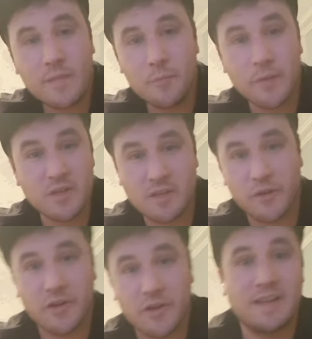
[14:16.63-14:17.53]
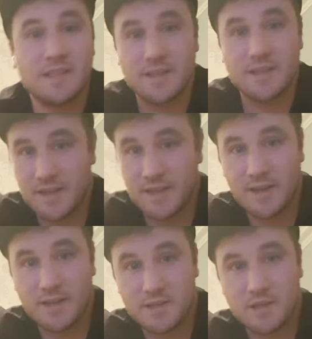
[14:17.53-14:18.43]
because I've only got to cast it 10
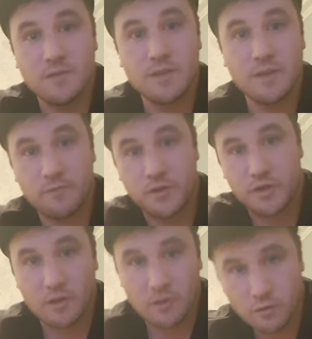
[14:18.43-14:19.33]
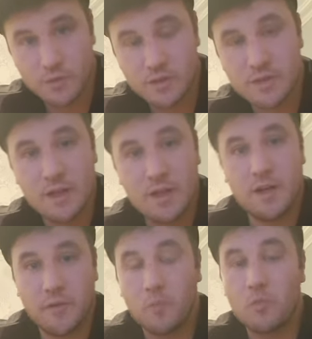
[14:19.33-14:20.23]
yards out and fishing close
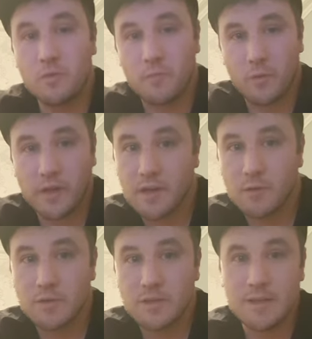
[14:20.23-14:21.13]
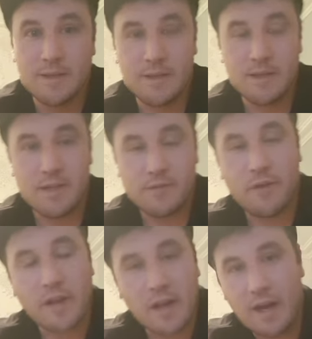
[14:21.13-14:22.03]
and then work my way out. It's
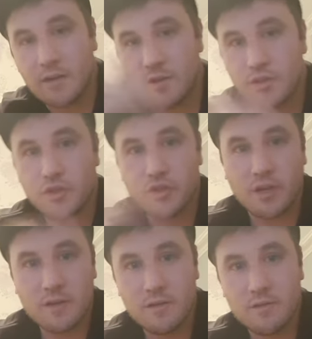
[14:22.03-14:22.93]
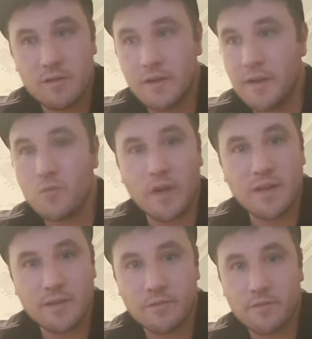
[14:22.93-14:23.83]
very hard to chuck an
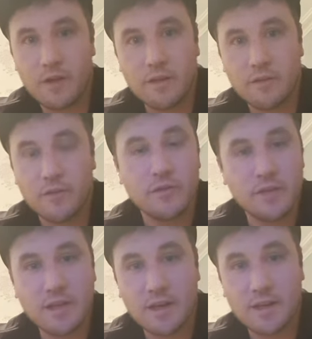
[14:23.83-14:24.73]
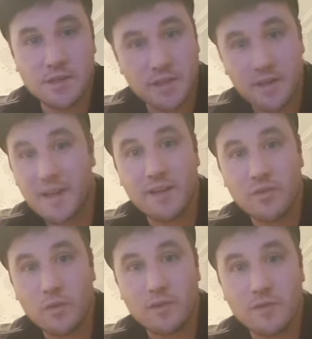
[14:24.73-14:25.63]
unweighted fly 30 yards in a
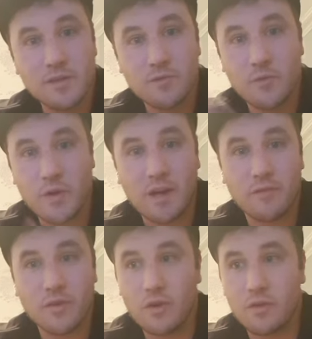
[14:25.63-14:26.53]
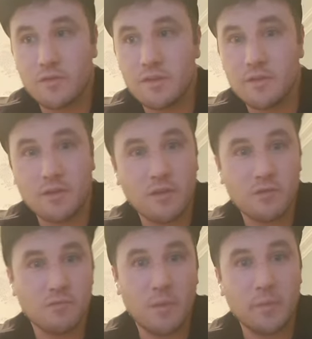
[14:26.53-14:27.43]
headwind when you haven't got
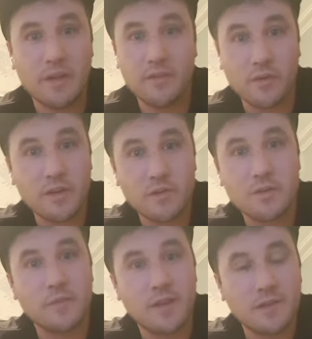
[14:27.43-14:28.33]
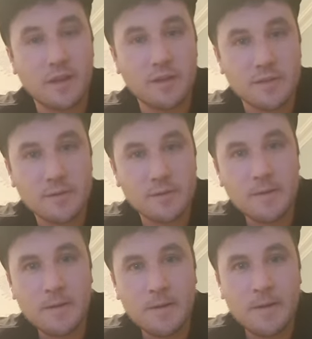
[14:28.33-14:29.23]
a bead on it or something like
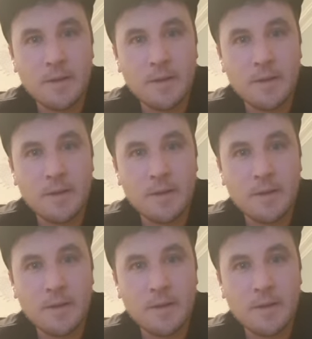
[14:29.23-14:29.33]
that.